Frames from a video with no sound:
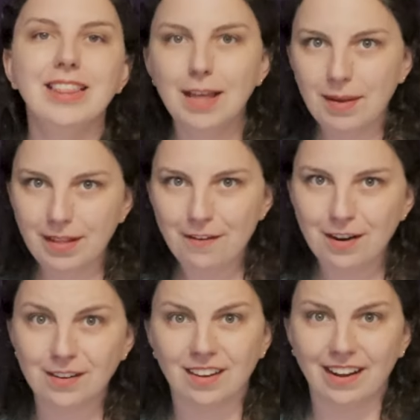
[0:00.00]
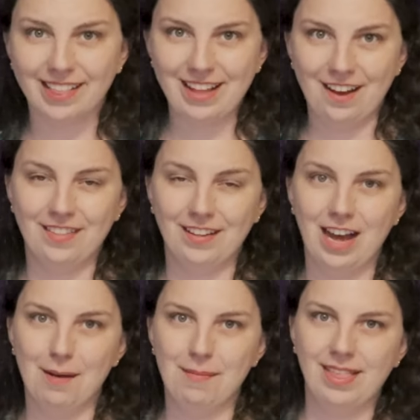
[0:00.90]
Let me know your thoughts down in the
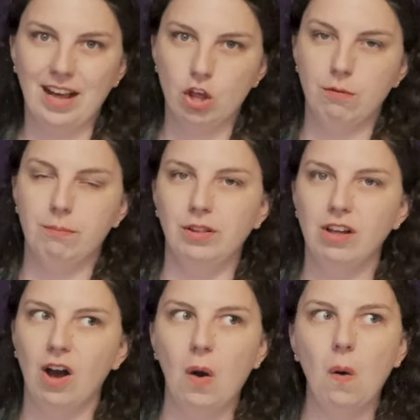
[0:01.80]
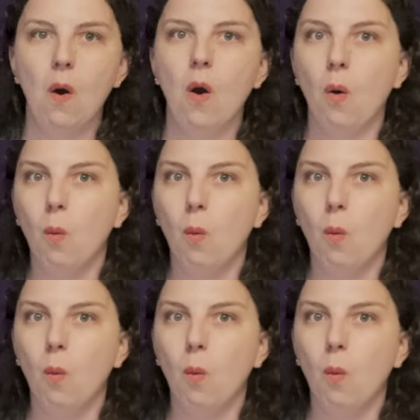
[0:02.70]
comment section below.